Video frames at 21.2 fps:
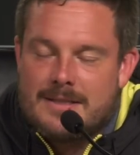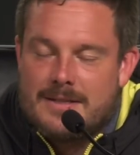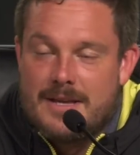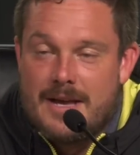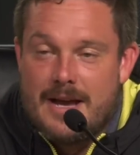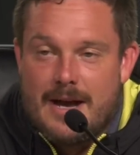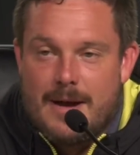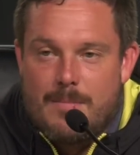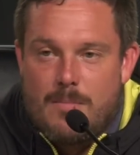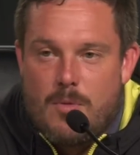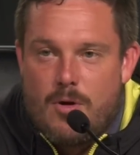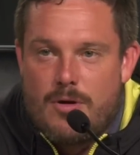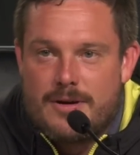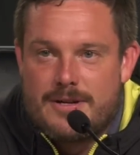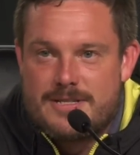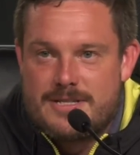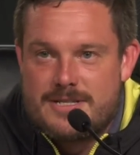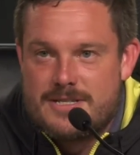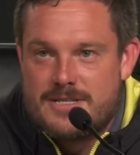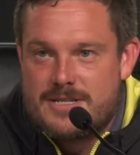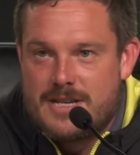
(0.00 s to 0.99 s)
Yeah,
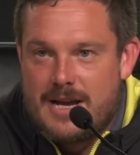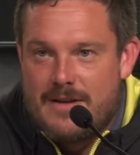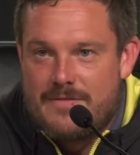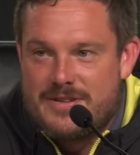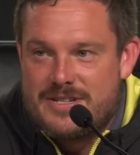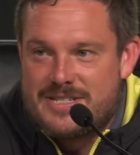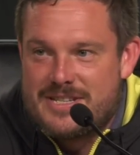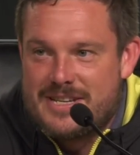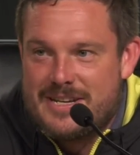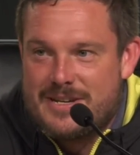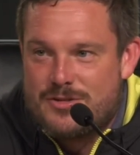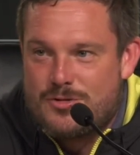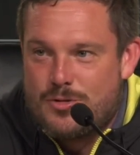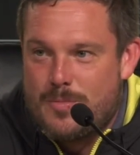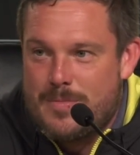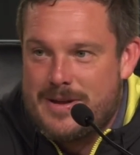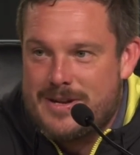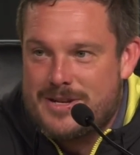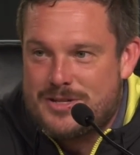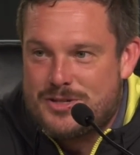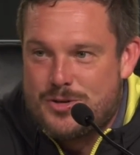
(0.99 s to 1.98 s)
Marcus is obviously a
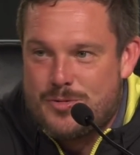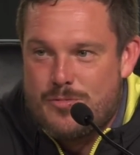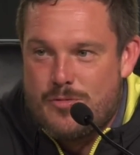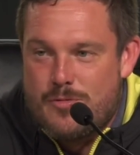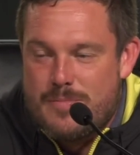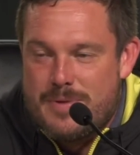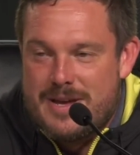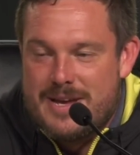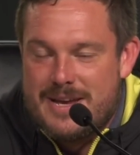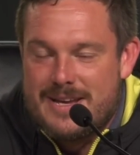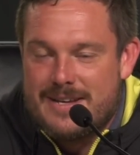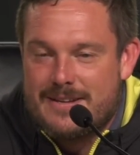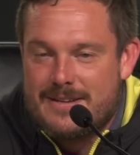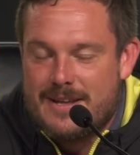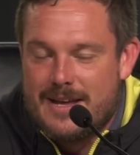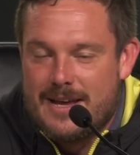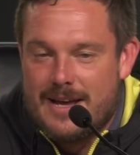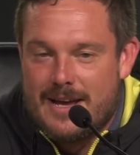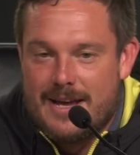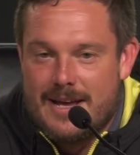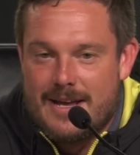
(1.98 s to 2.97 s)
tremendous human being,
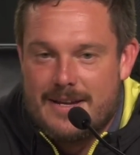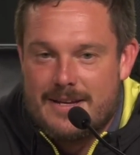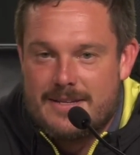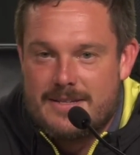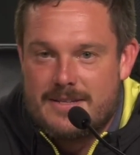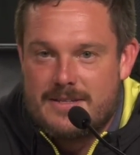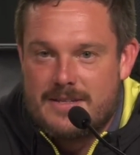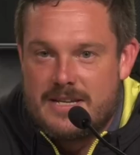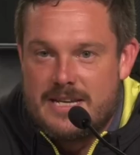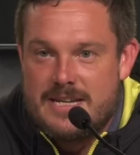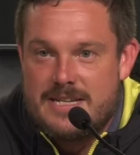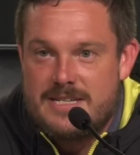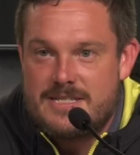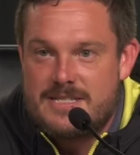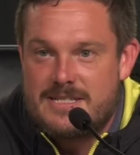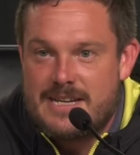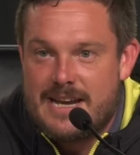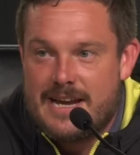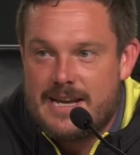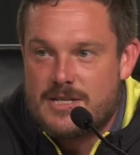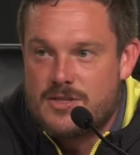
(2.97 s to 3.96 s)
and he
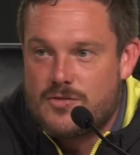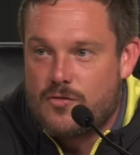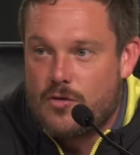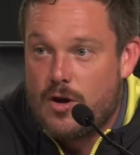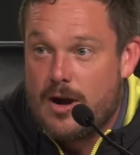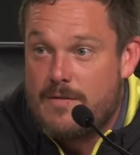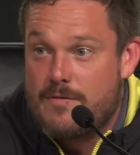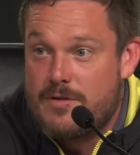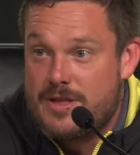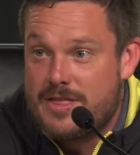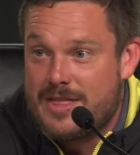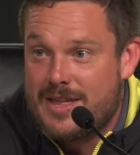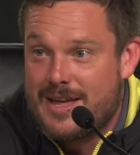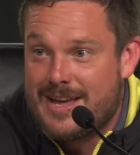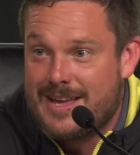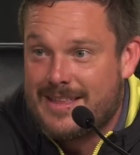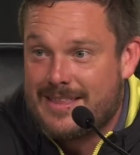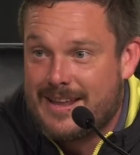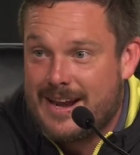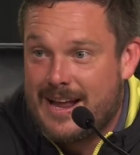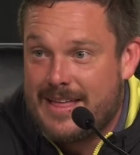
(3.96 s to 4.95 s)
stands for
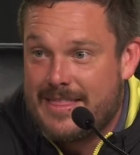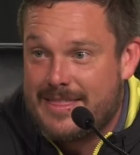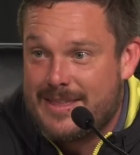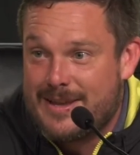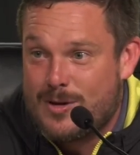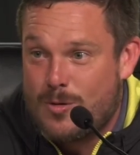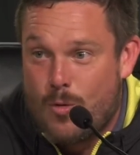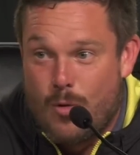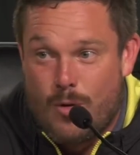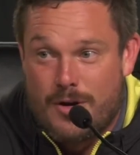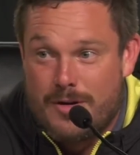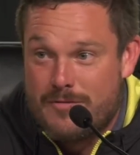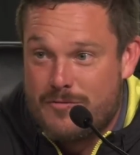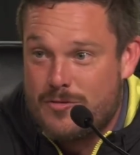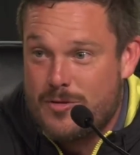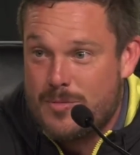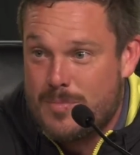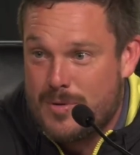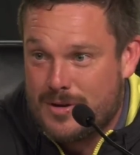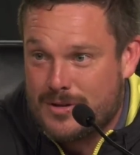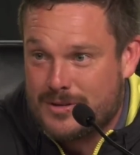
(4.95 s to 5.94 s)
everything that I think Oregon
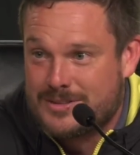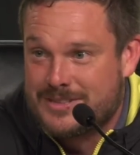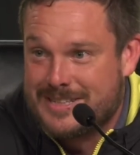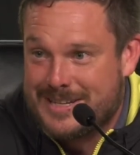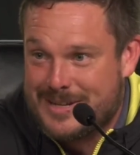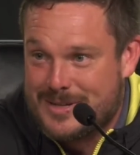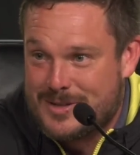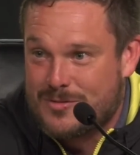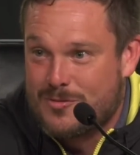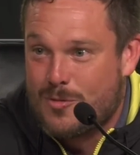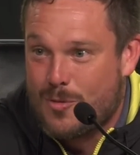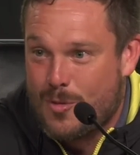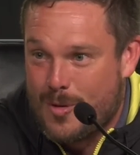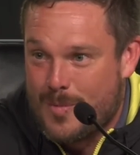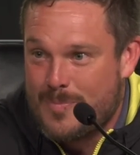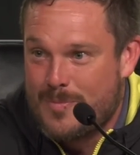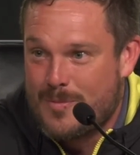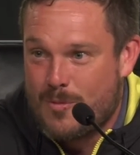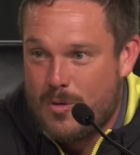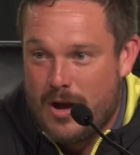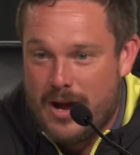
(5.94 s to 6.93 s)
football stands for,
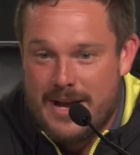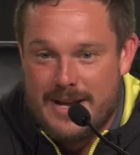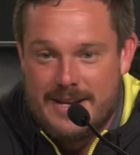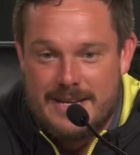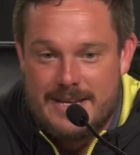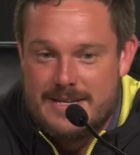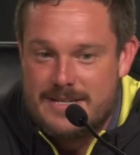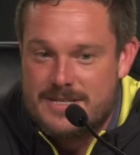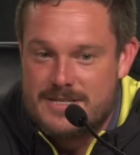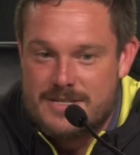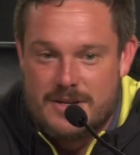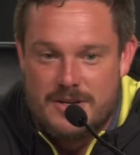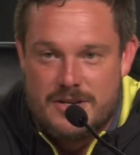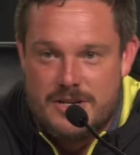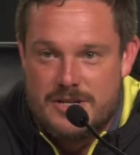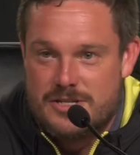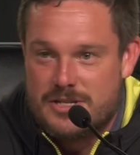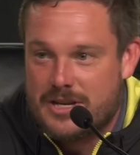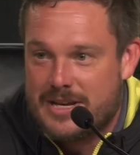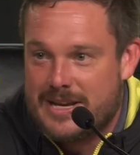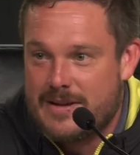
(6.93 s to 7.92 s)
right? He's a
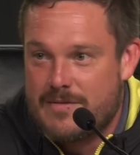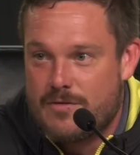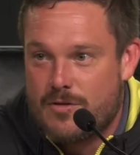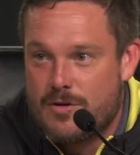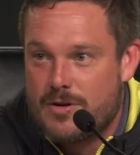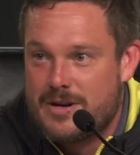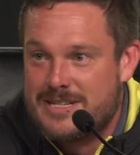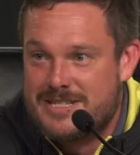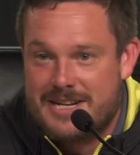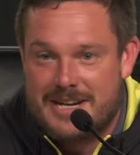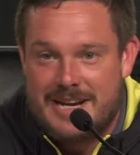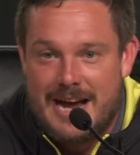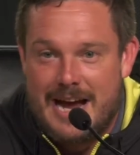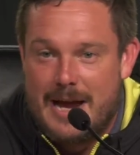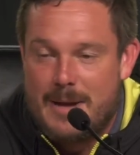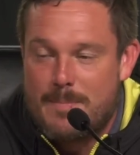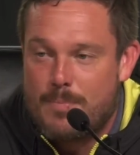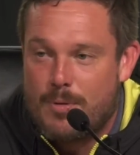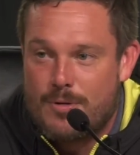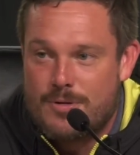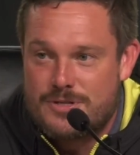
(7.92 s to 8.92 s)
giver, he's a
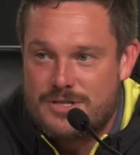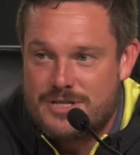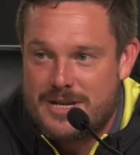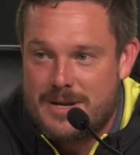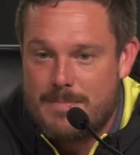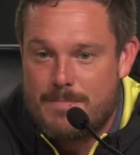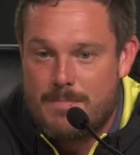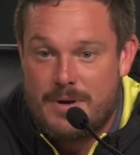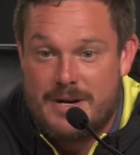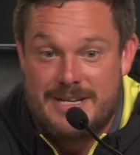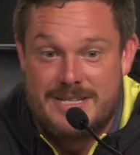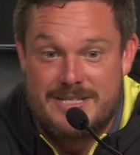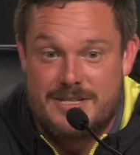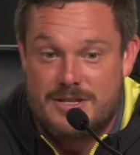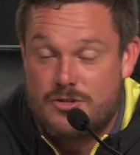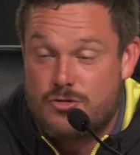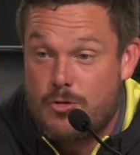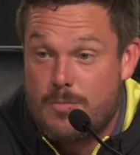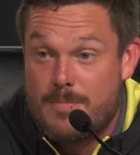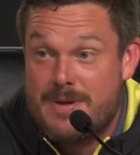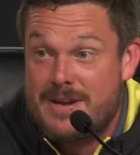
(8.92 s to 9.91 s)
kind person, but he's a
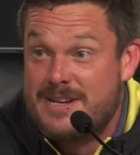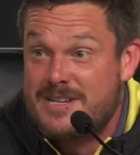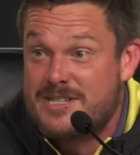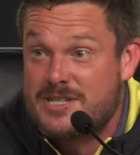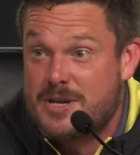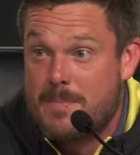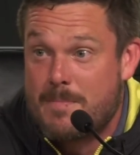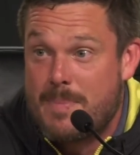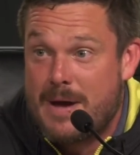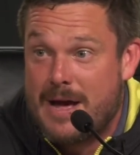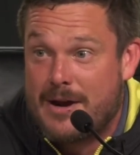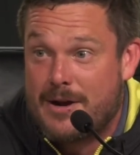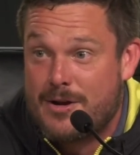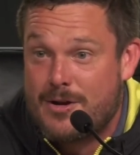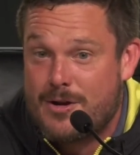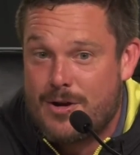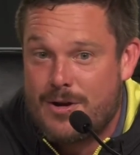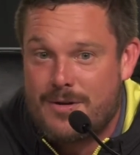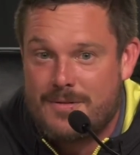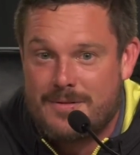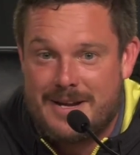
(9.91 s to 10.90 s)
tremendous
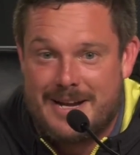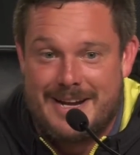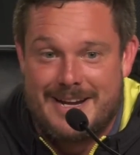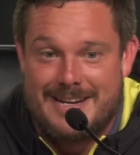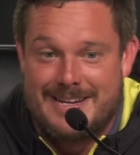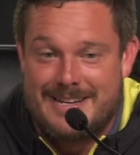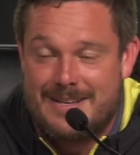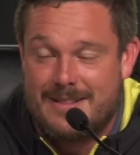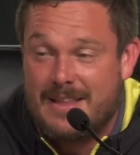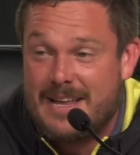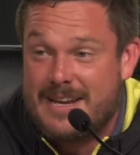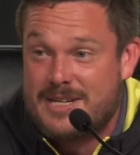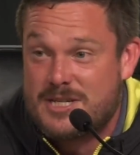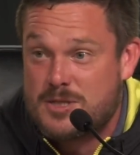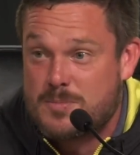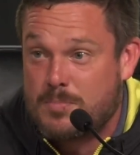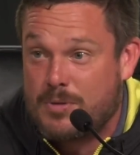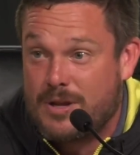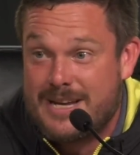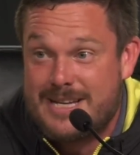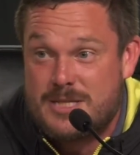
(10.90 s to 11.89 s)
competitor, and he let
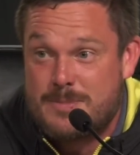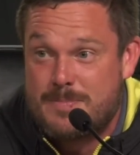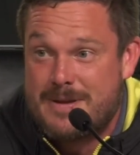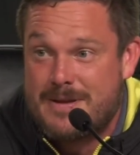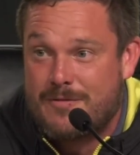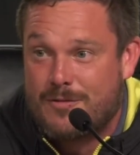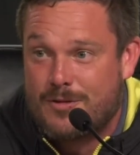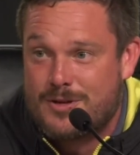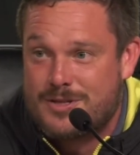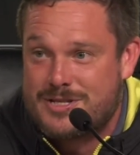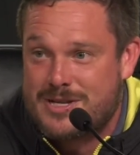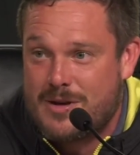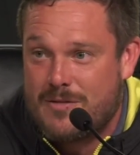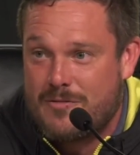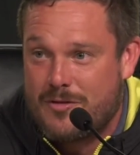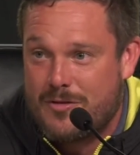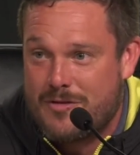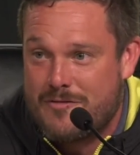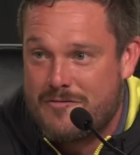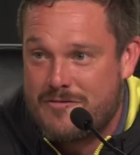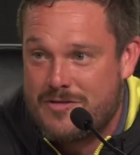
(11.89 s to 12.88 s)
his play speak for
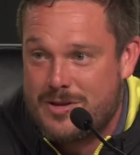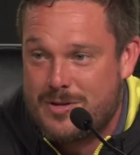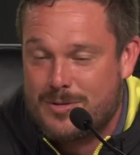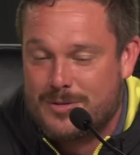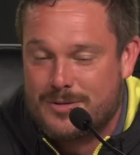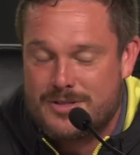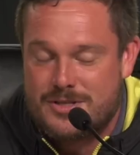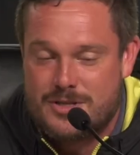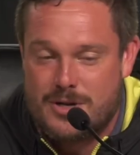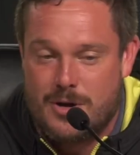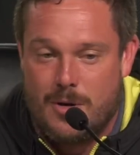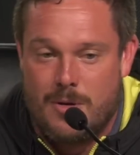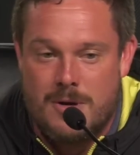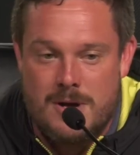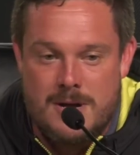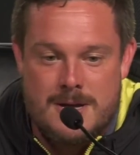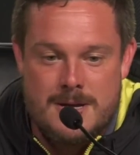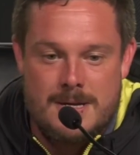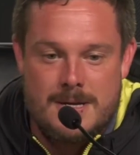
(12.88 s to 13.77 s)
itself on the field. So